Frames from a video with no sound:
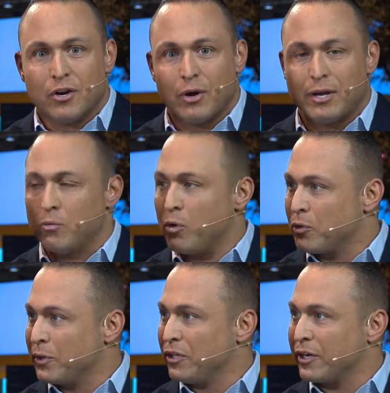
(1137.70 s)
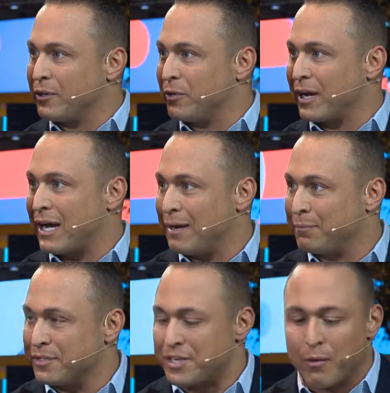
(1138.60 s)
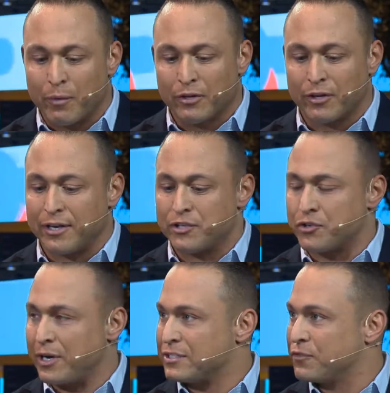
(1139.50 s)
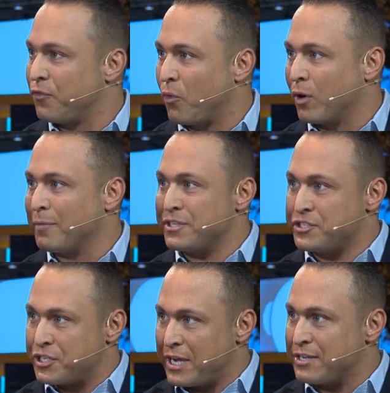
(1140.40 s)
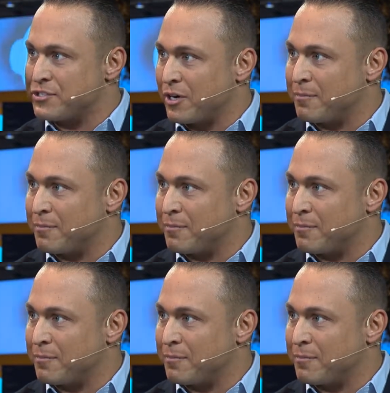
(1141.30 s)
right? What are we looking to accomplish? How are we looking to transform and change our